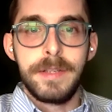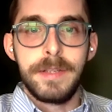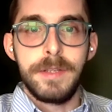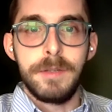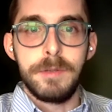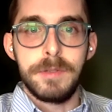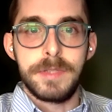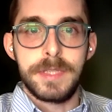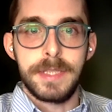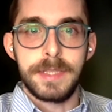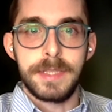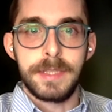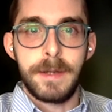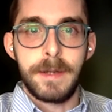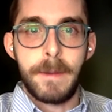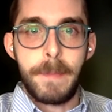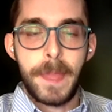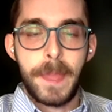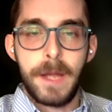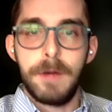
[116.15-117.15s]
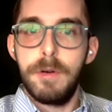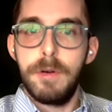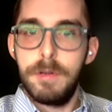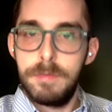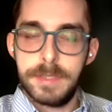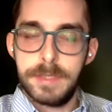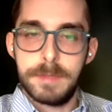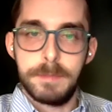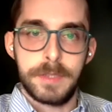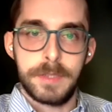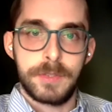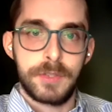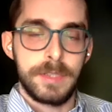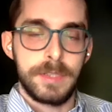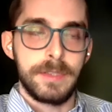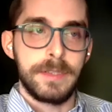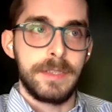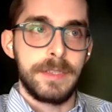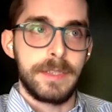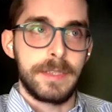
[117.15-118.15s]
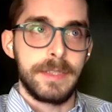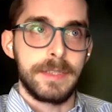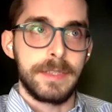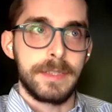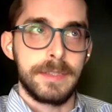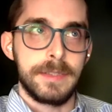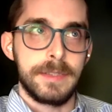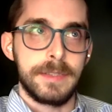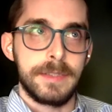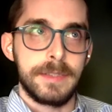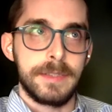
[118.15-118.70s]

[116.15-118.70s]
using always machine learning,